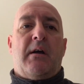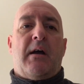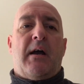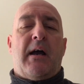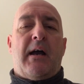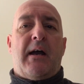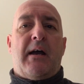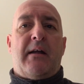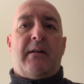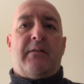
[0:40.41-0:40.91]

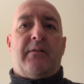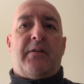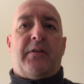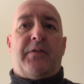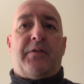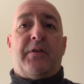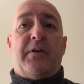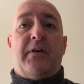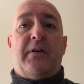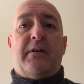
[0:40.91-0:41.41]
And the
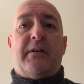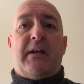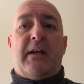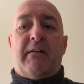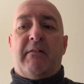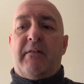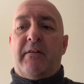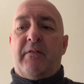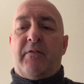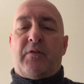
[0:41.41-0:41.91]
third
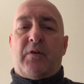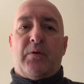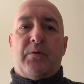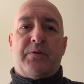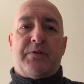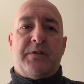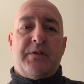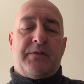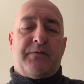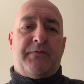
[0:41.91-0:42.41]
area, of
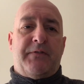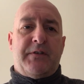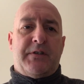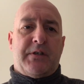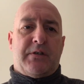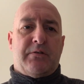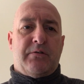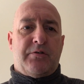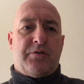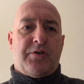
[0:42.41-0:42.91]
course, is
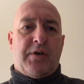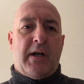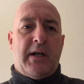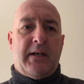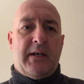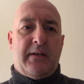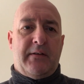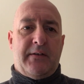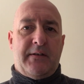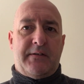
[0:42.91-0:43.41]
physical
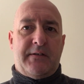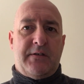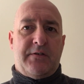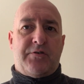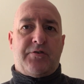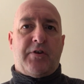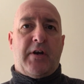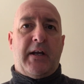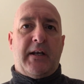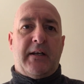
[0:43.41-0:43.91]
training. This
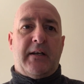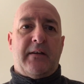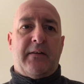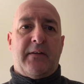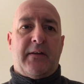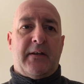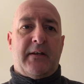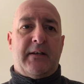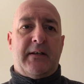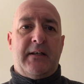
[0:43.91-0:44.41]
is
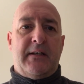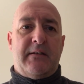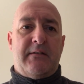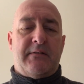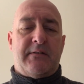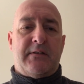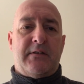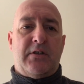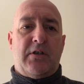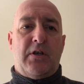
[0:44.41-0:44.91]
training that
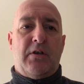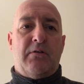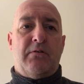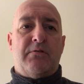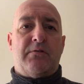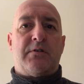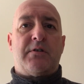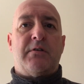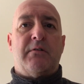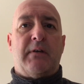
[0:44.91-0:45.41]
is
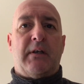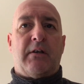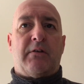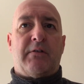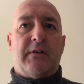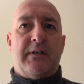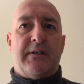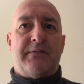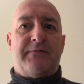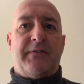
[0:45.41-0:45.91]
used to
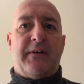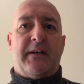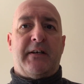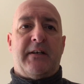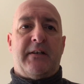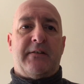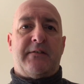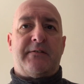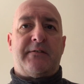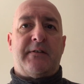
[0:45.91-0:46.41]
increase
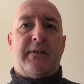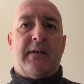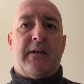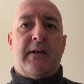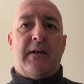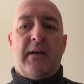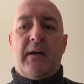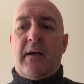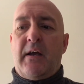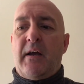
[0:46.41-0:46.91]
fitness.
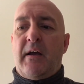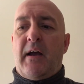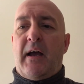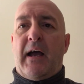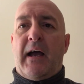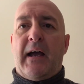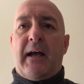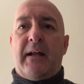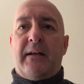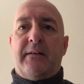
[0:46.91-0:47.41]

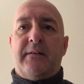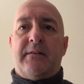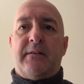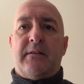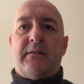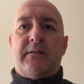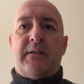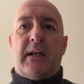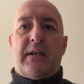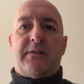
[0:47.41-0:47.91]
And
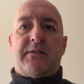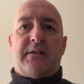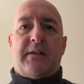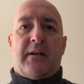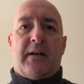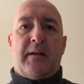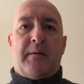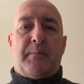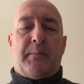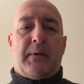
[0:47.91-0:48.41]
next
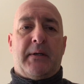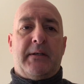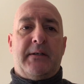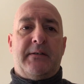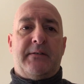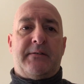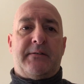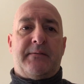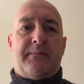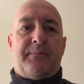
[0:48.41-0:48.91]
slide,
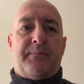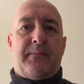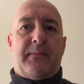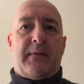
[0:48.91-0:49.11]
please.